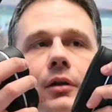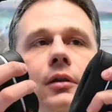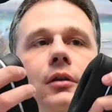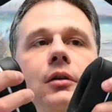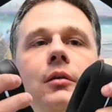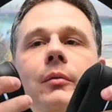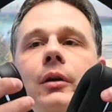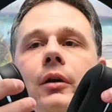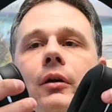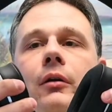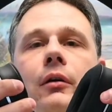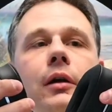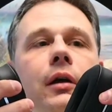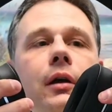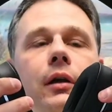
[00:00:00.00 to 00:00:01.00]
So I'm going to go
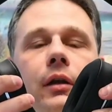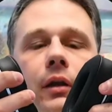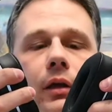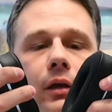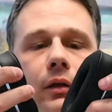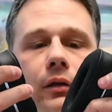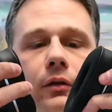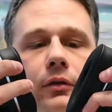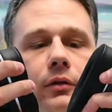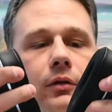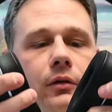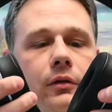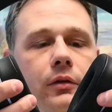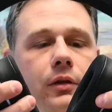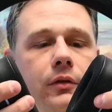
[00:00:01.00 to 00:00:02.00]
ahead and
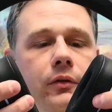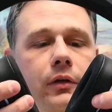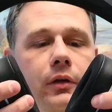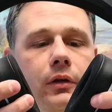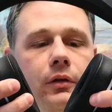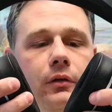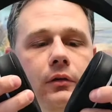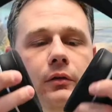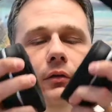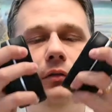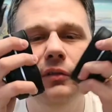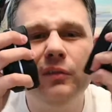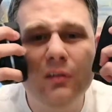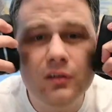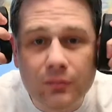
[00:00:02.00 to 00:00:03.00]
turn these on,
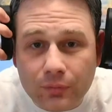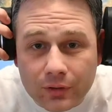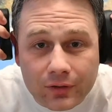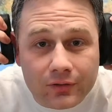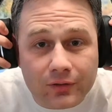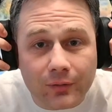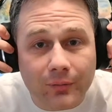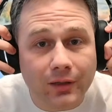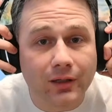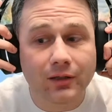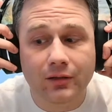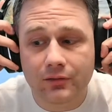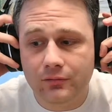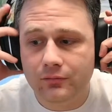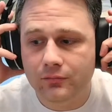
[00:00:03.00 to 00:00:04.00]
put this on my head.